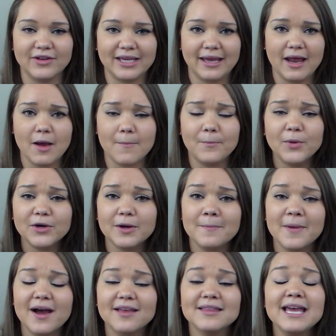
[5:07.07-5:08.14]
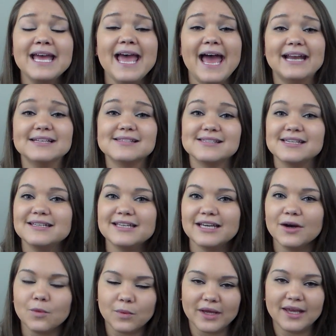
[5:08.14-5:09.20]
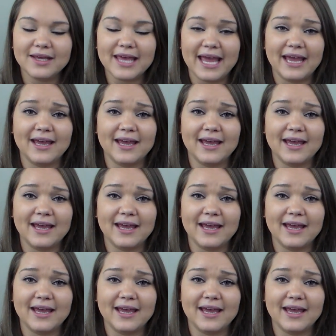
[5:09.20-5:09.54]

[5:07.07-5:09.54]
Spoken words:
I get a book a month and a CD a week,